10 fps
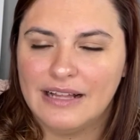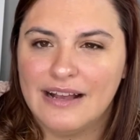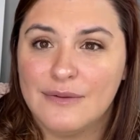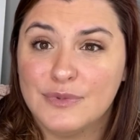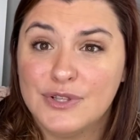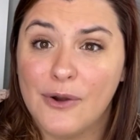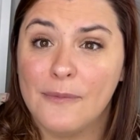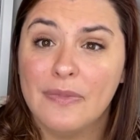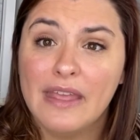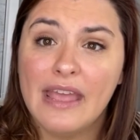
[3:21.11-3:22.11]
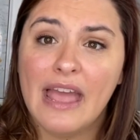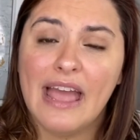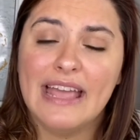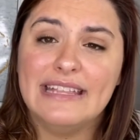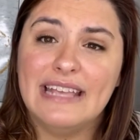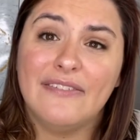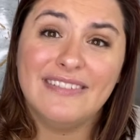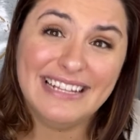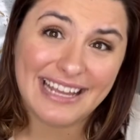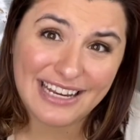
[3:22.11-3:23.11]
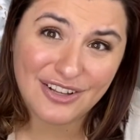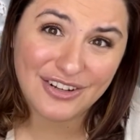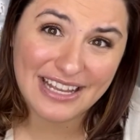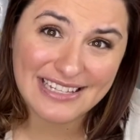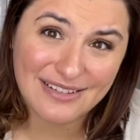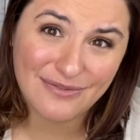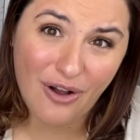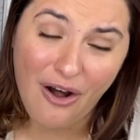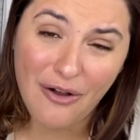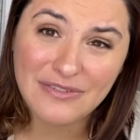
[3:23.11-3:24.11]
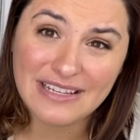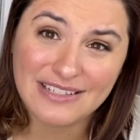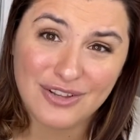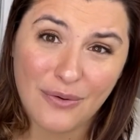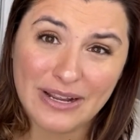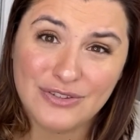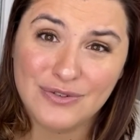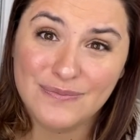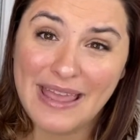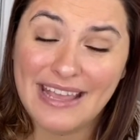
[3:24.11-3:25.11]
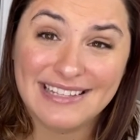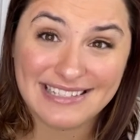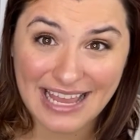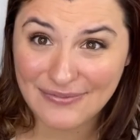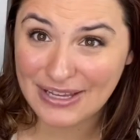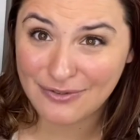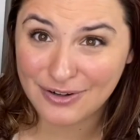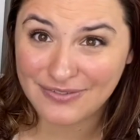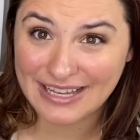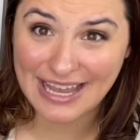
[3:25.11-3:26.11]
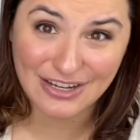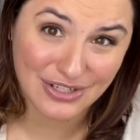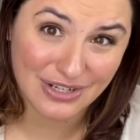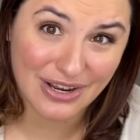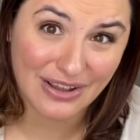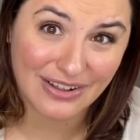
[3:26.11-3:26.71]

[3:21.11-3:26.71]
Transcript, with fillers: Um, so Definitely getting your kids involved is going to make saving for vacation